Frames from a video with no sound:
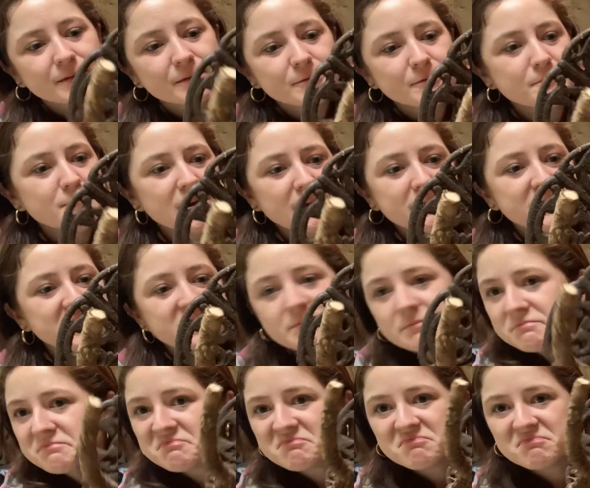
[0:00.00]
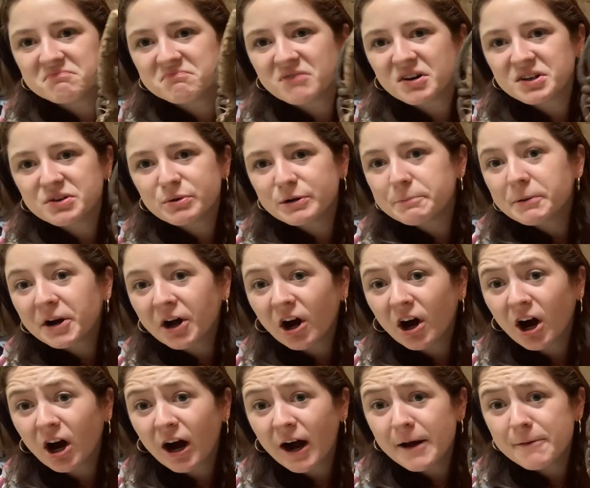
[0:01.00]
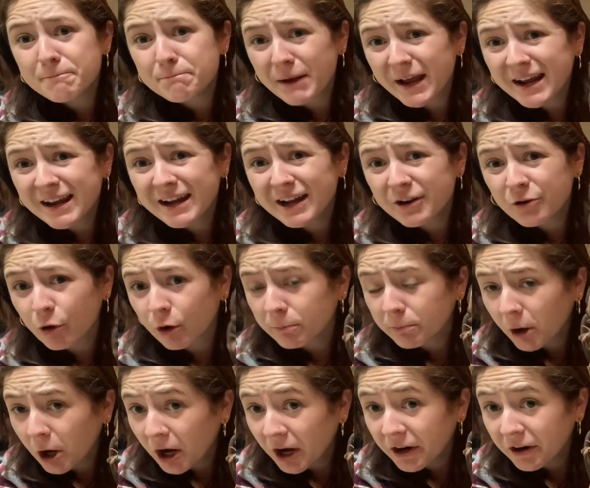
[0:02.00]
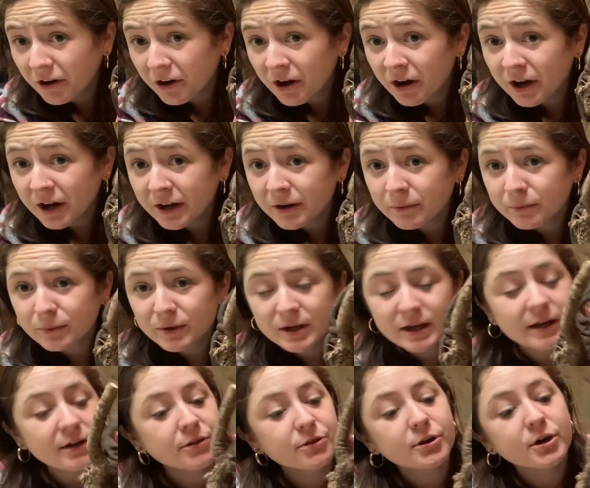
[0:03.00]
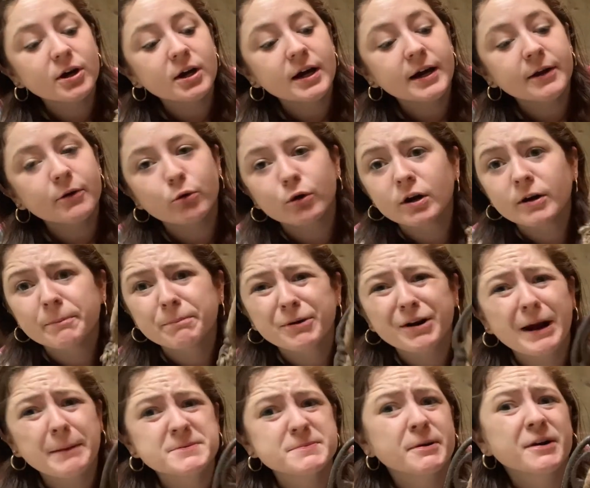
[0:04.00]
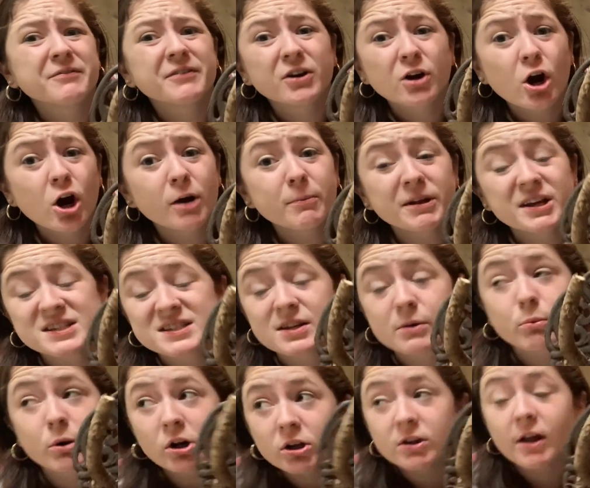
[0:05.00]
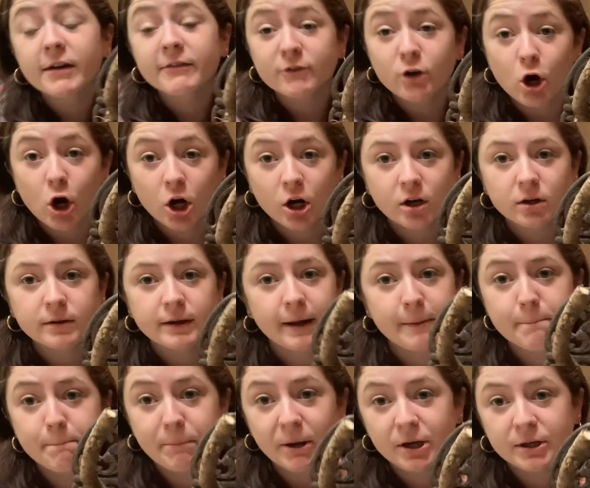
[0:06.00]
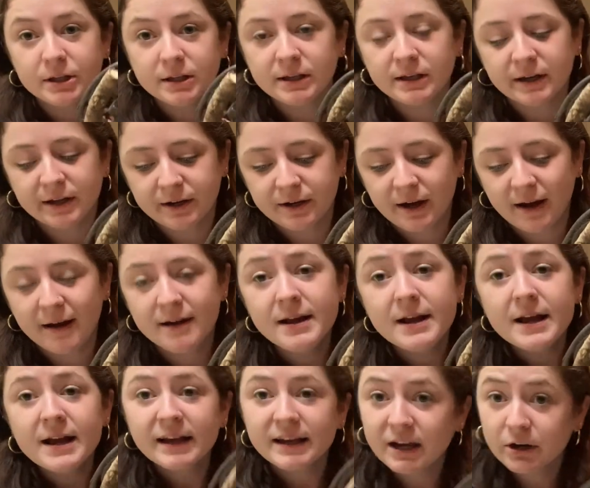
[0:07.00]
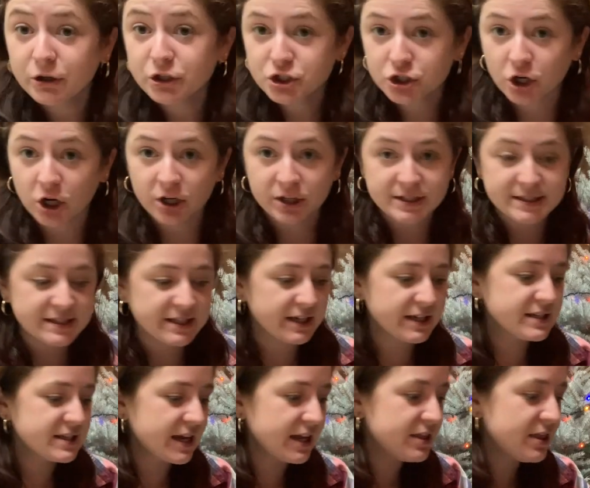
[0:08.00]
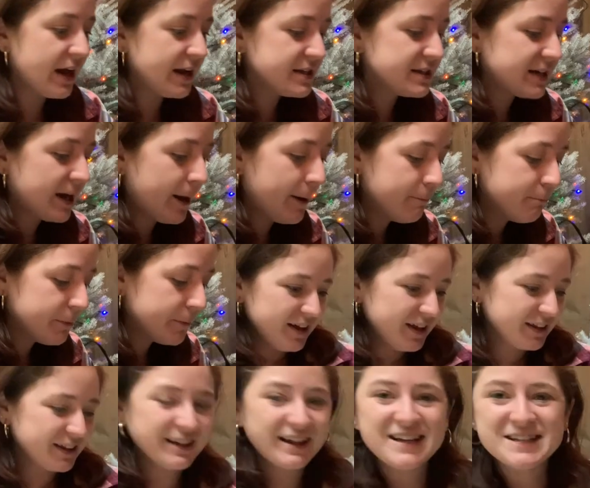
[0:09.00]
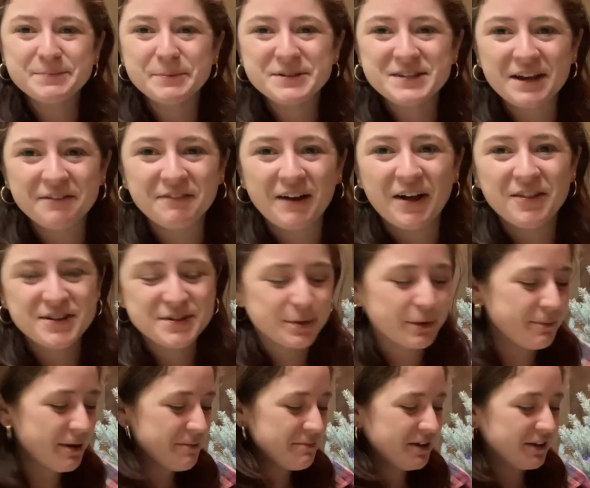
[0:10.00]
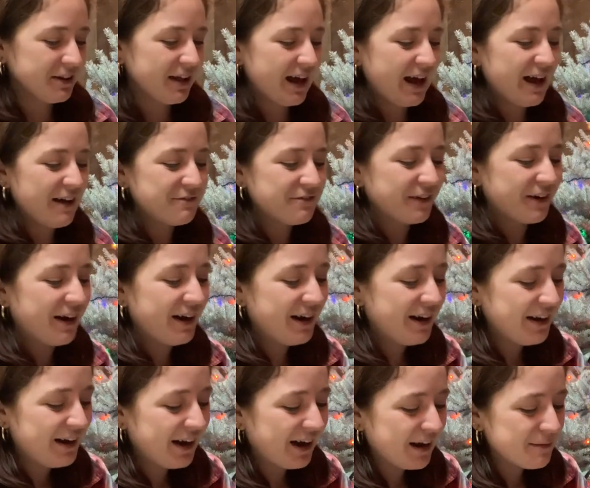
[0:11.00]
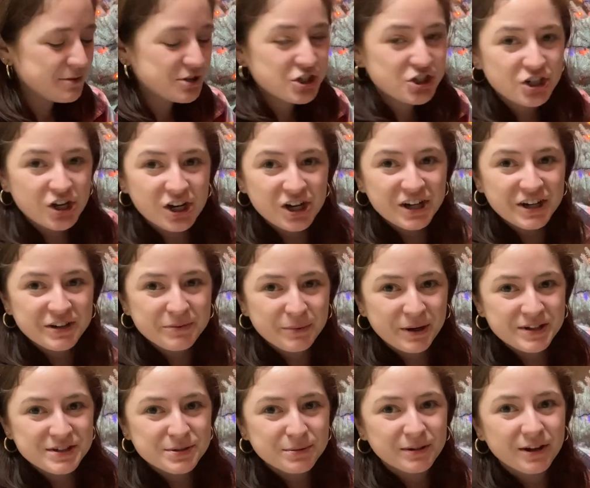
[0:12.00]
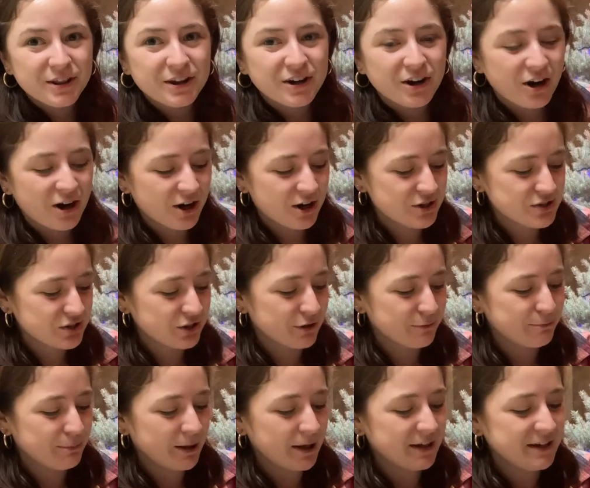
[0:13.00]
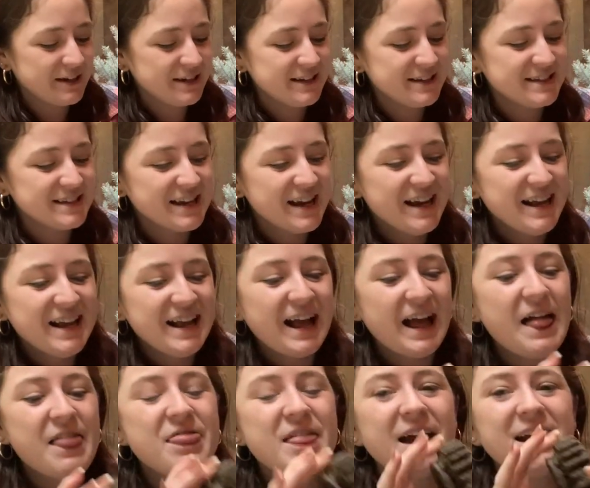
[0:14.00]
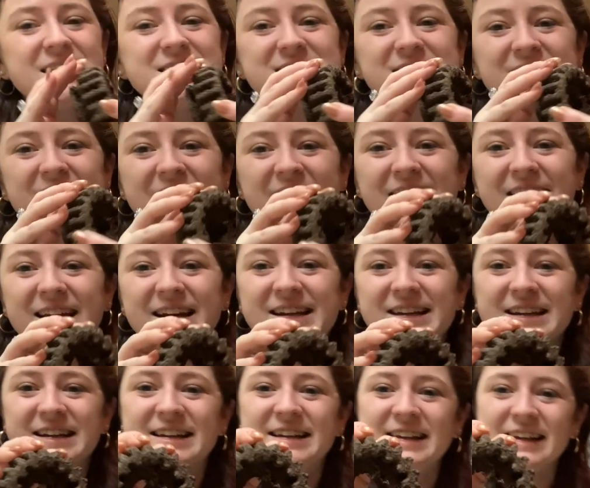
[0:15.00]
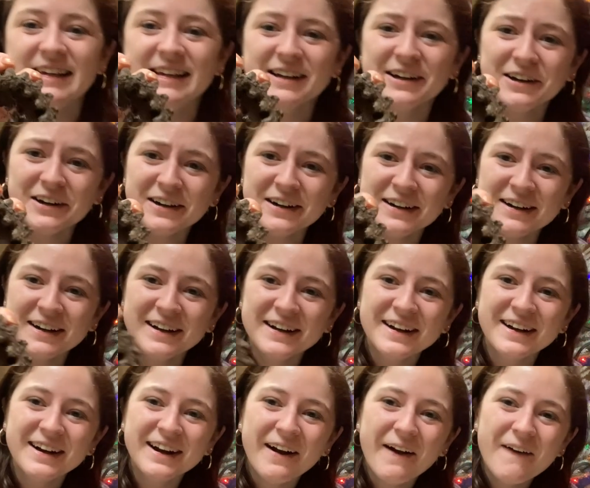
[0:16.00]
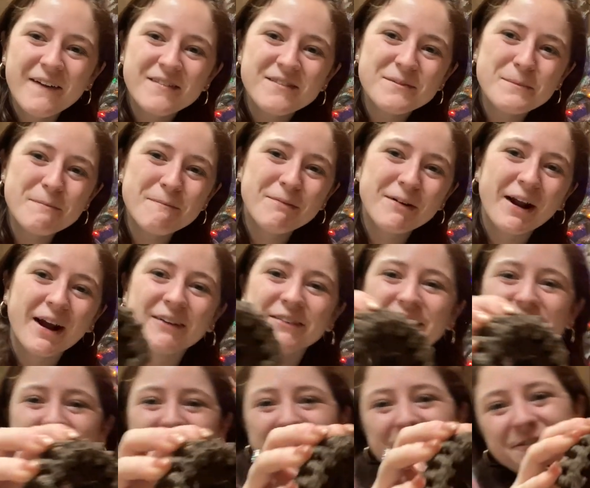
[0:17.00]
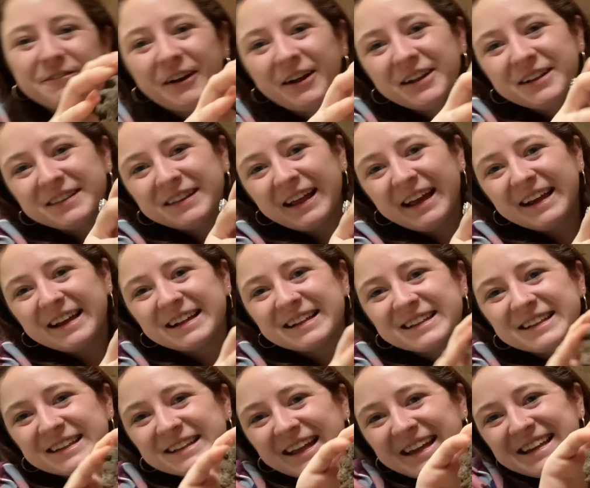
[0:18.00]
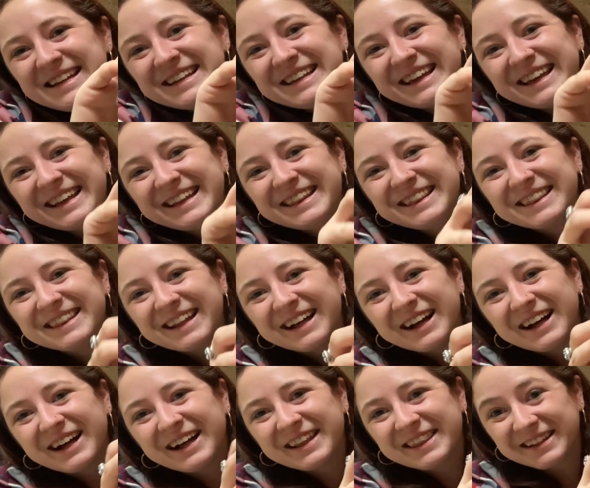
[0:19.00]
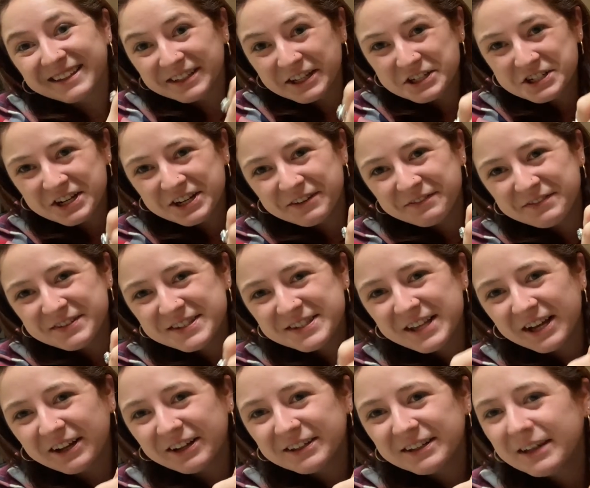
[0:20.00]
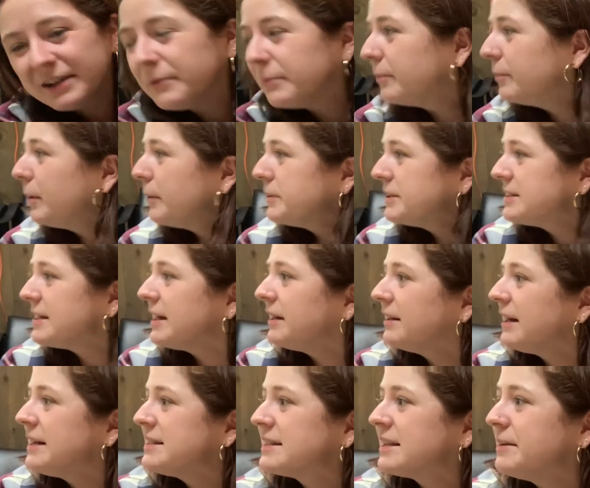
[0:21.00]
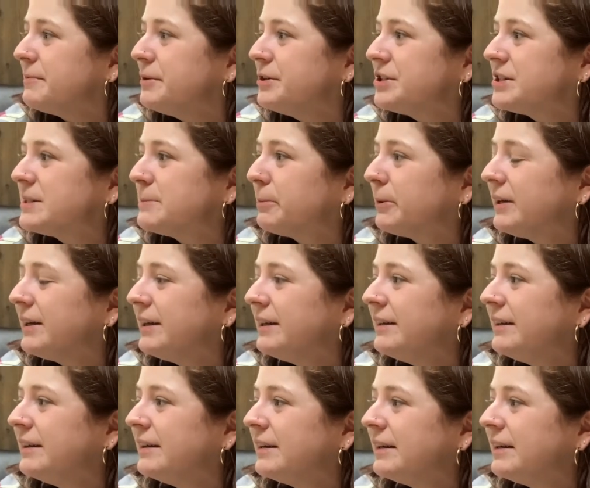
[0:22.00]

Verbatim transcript: maybe what you would put a hot pan or pot on, we thought, or perhaps part of a car, because there were a lot of car and buggy and uh, carriage carcasses in that dump. The last piece I found, this one made me laugh. Uh, I'm sure it went to one of the cars or buggies, and that is a gear, but I really felt like Link in uh, The Legend of Zelda. What was that last game we just played?